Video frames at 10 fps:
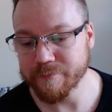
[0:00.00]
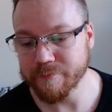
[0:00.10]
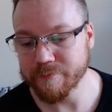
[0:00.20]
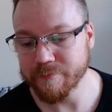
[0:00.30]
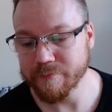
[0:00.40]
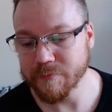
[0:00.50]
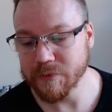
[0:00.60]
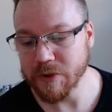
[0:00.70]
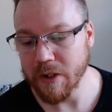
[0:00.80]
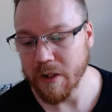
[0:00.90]

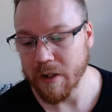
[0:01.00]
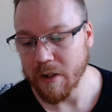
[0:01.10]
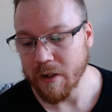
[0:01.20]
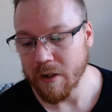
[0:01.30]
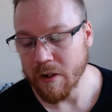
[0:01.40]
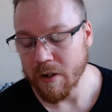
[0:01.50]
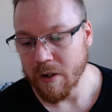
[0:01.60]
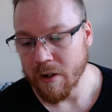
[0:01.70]
[no speech]